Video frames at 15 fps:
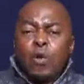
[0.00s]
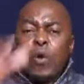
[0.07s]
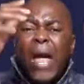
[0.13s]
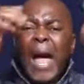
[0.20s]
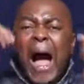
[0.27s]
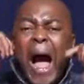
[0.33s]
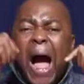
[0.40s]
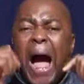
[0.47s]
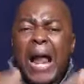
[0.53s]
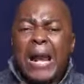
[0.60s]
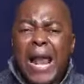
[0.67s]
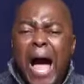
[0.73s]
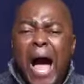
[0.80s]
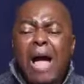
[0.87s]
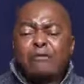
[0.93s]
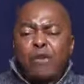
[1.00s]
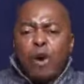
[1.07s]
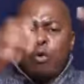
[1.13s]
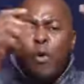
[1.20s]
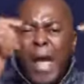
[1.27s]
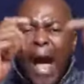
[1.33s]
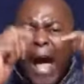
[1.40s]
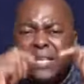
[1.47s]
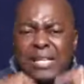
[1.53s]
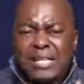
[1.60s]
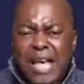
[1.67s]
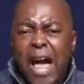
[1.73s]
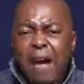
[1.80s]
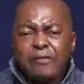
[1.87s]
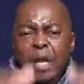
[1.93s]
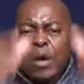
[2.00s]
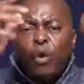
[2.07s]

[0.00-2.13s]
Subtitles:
We are alive. We are saved.